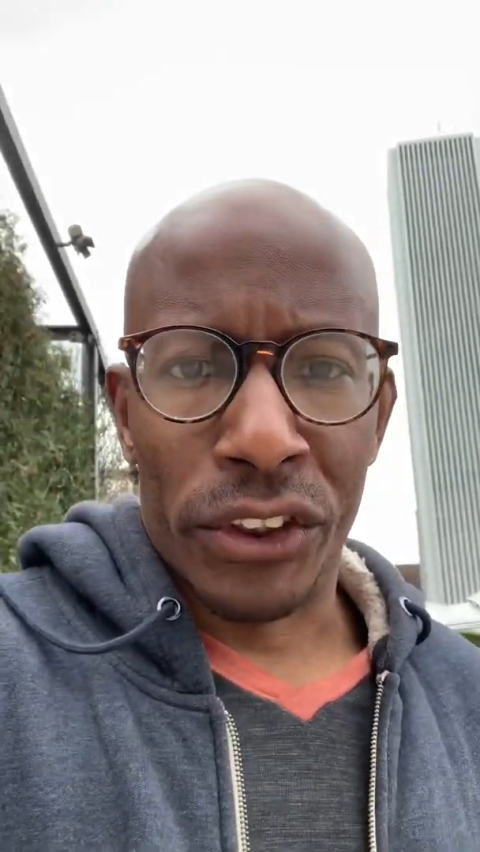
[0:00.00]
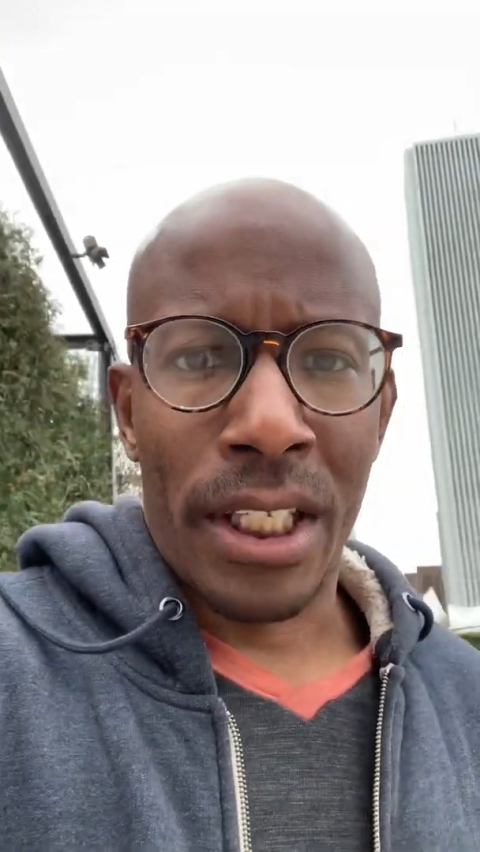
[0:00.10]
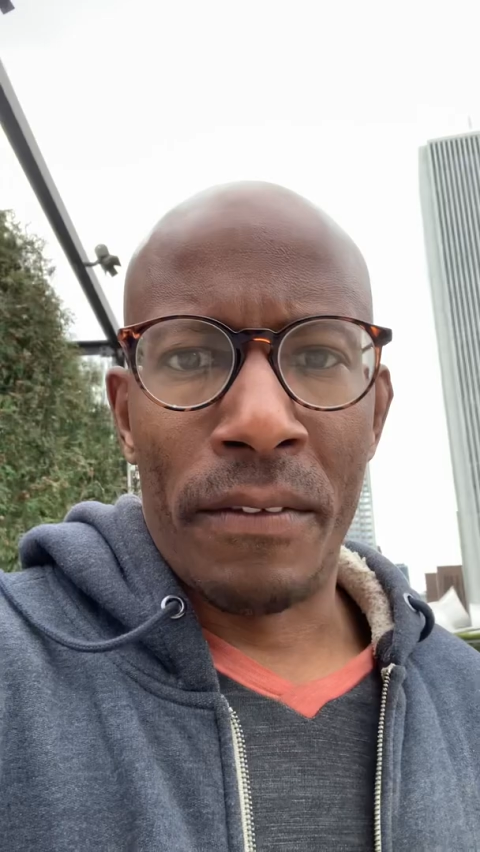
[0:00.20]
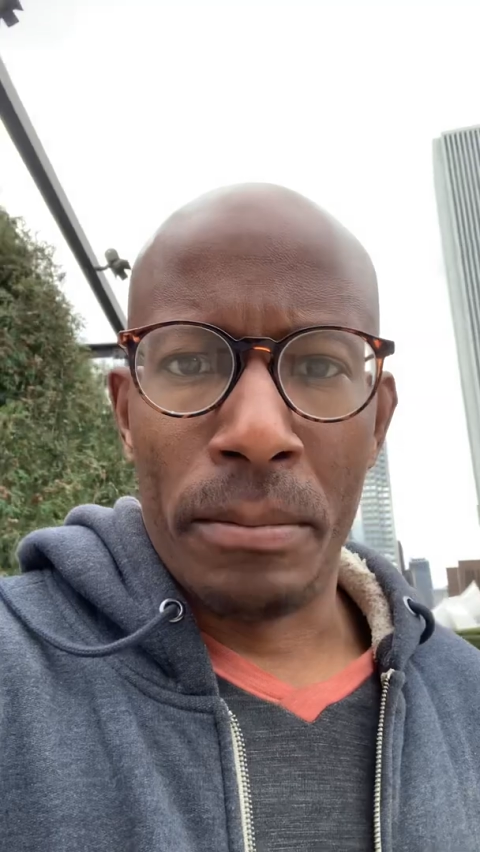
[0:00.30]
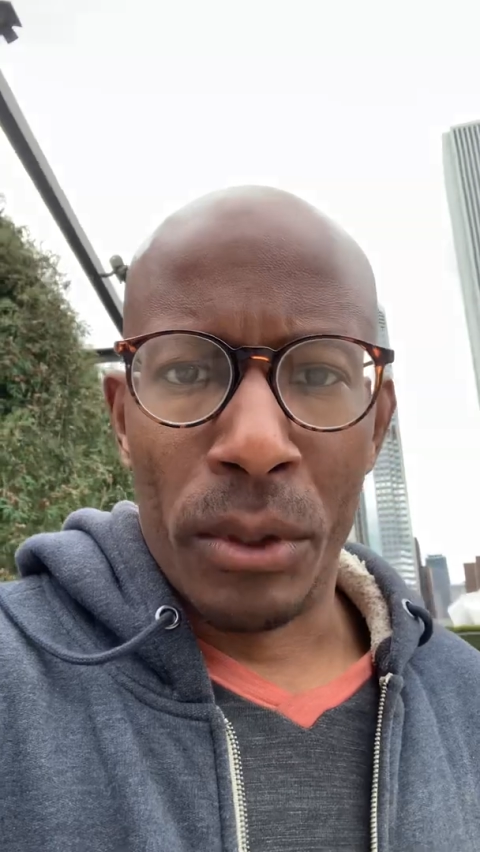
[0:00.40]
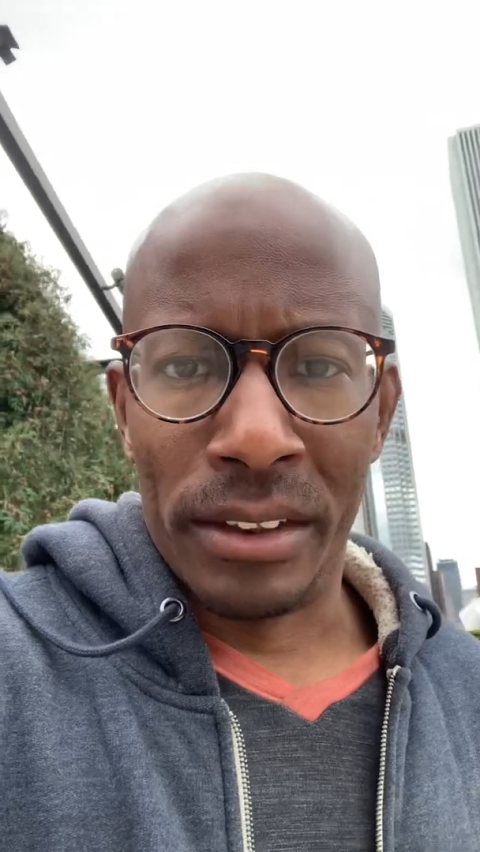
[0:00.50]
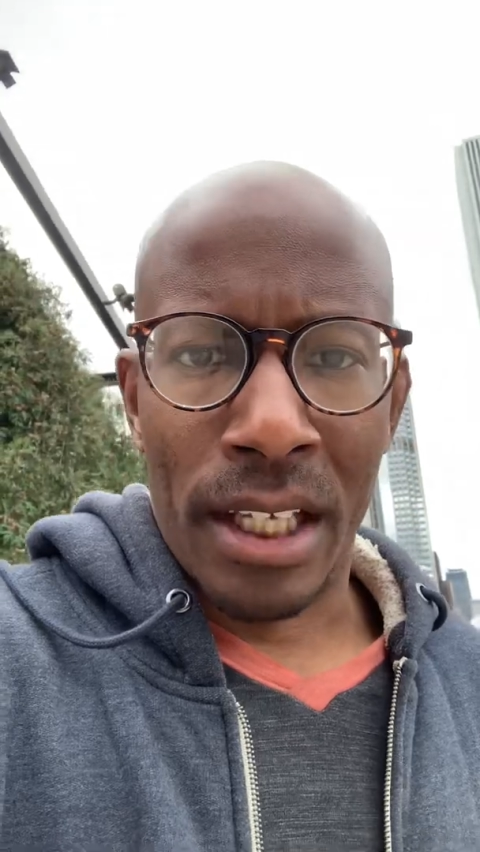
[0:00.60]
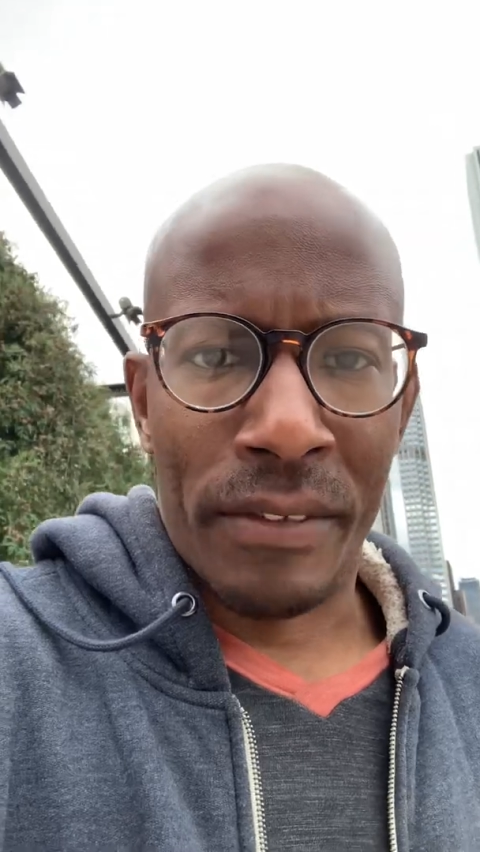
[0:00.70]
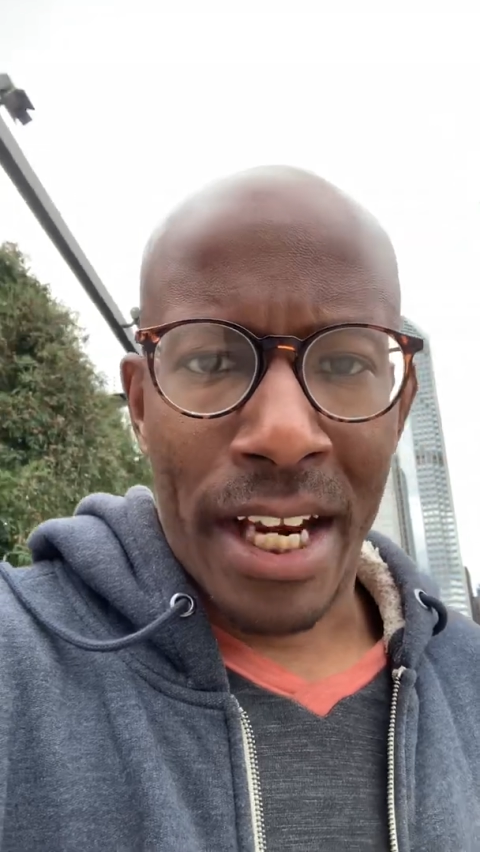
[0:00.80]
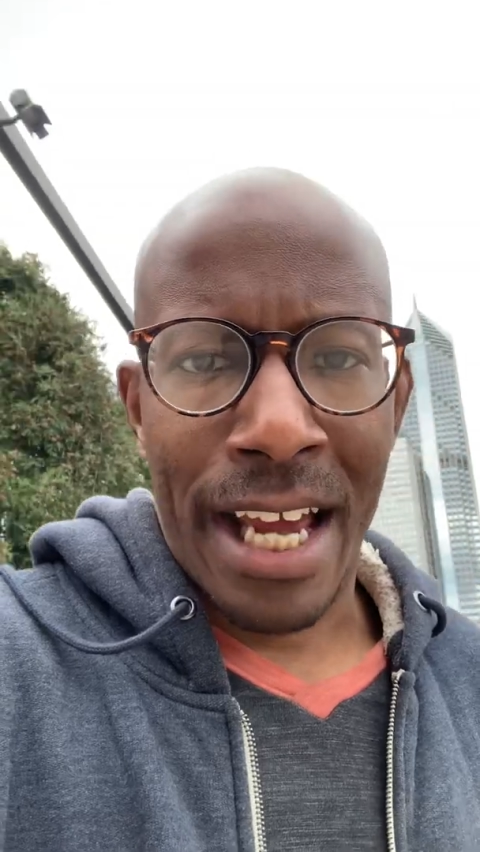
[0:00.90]

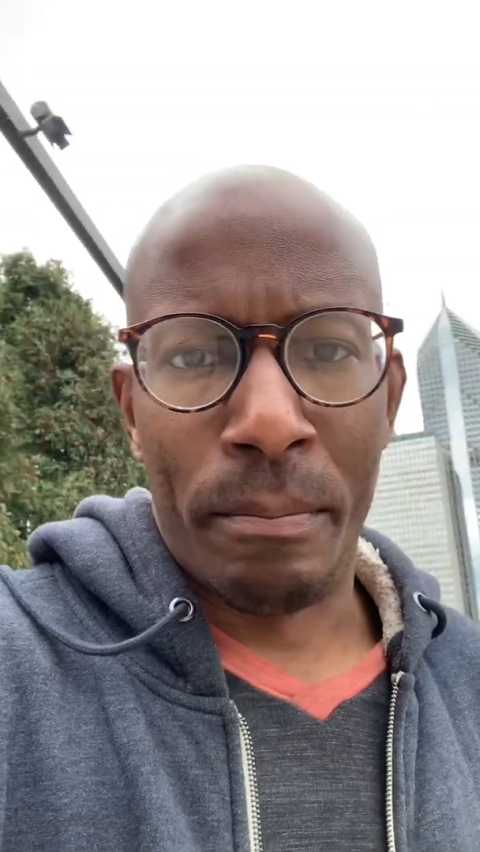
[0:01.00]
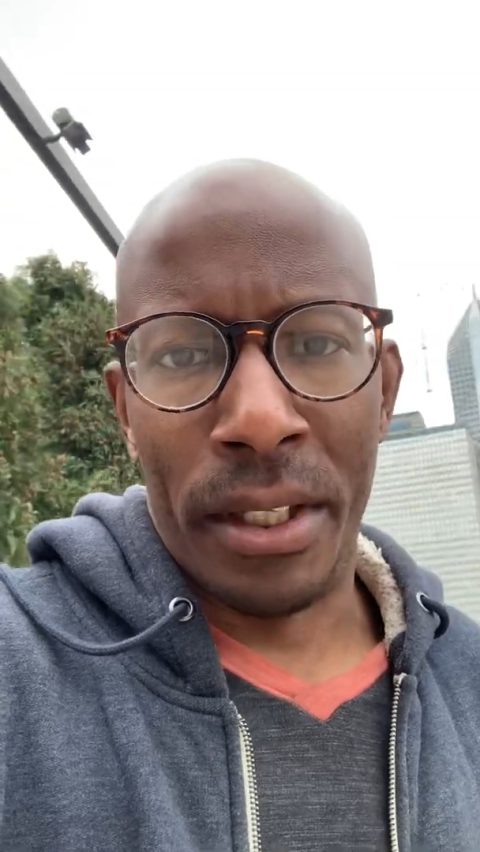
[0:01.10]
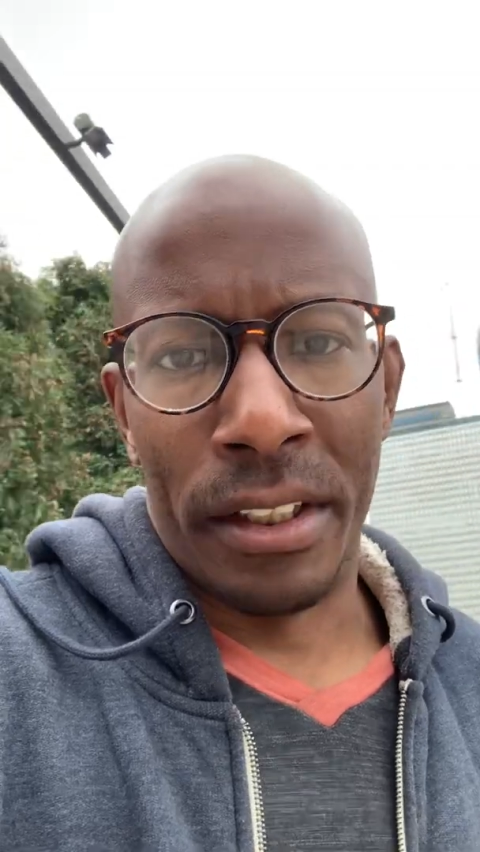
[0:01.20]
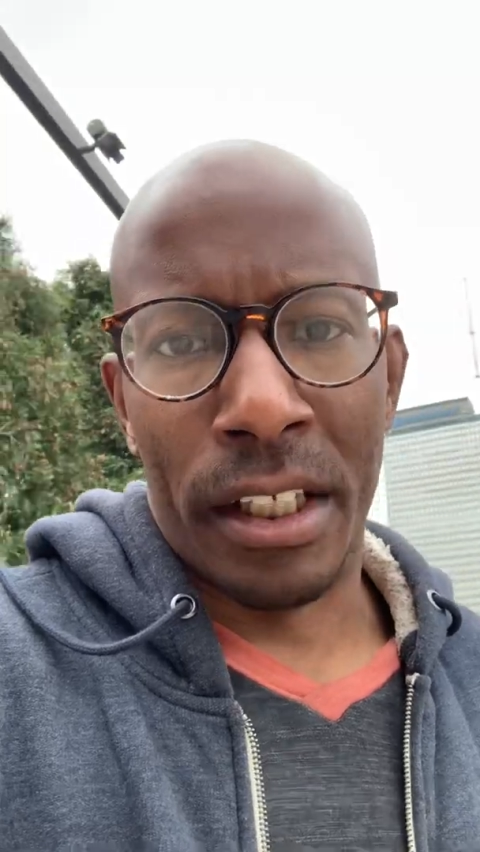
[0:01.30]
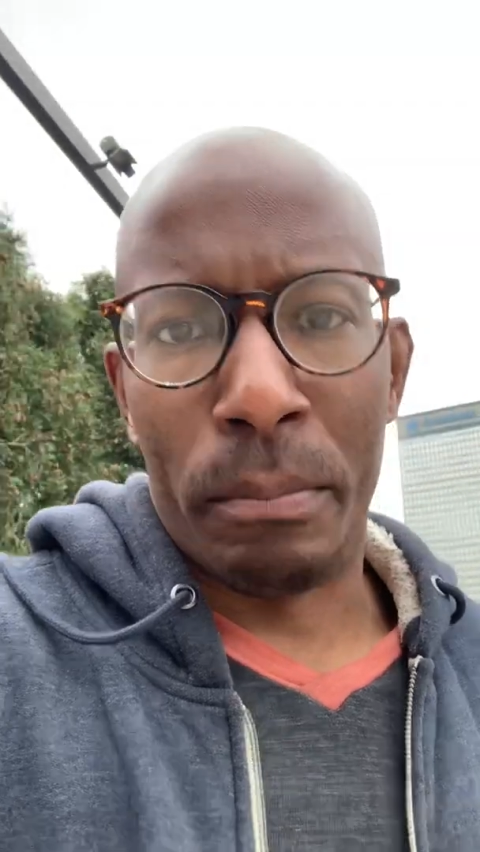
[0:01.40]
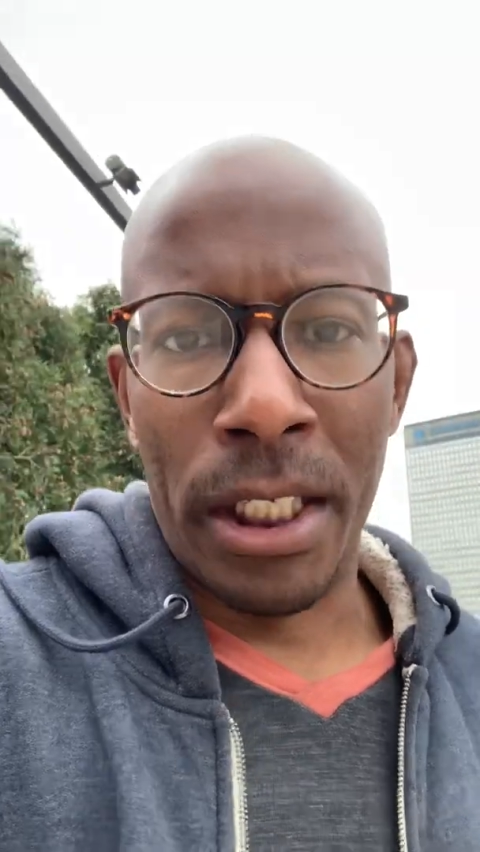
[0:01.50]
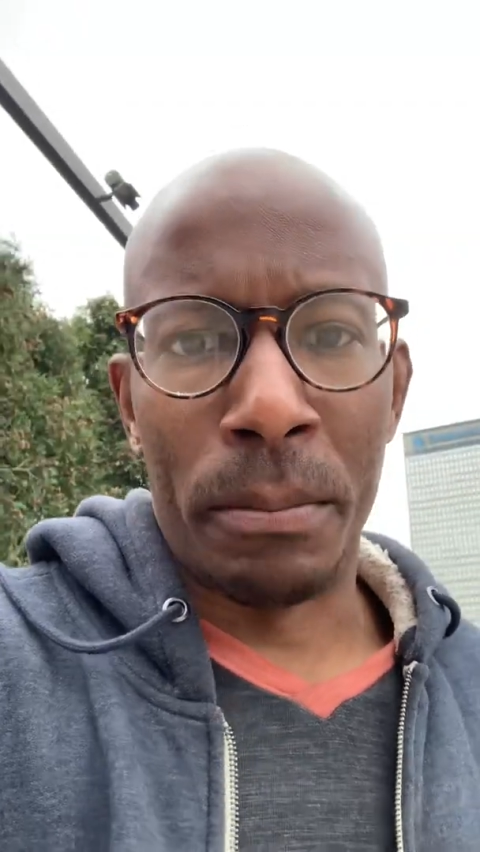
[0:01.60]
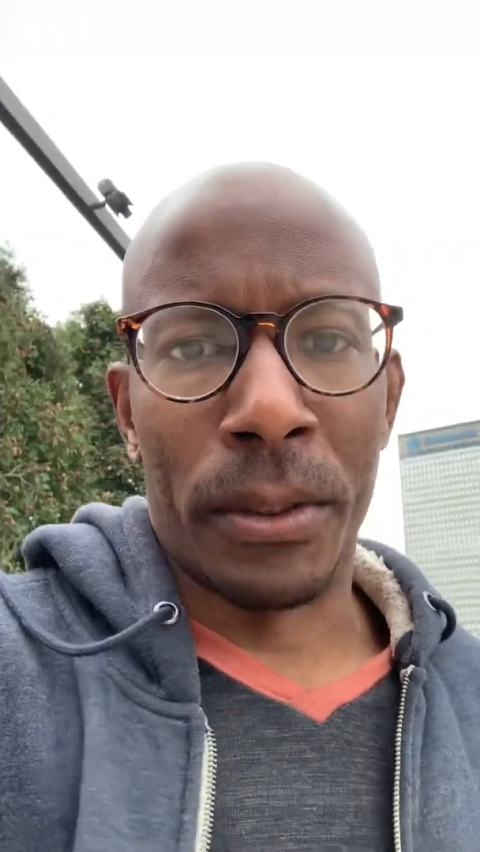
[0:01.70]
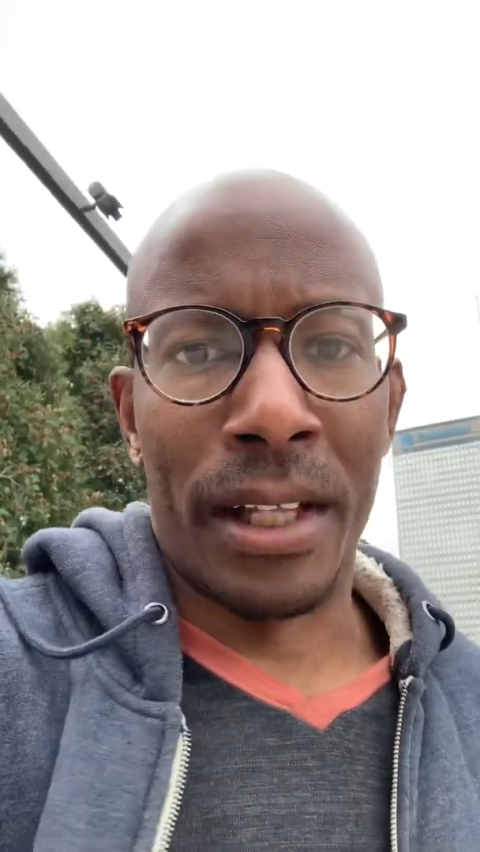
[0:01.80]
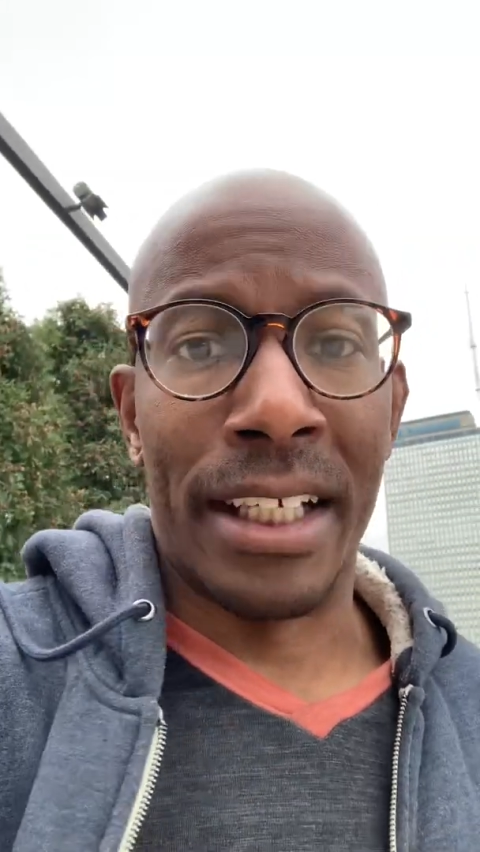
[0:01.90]
7.79 billion people,